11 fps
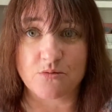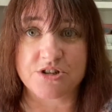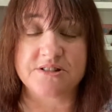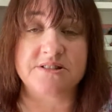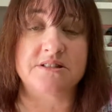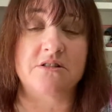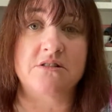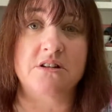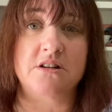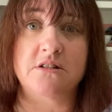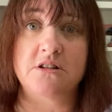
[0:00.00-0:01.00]
which is
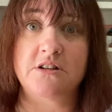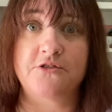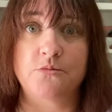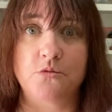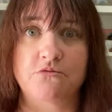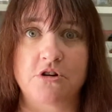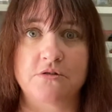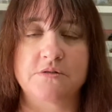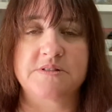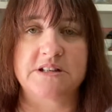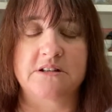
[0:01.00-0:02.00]
not only a few more
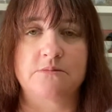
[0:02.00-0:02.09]
rows and I'll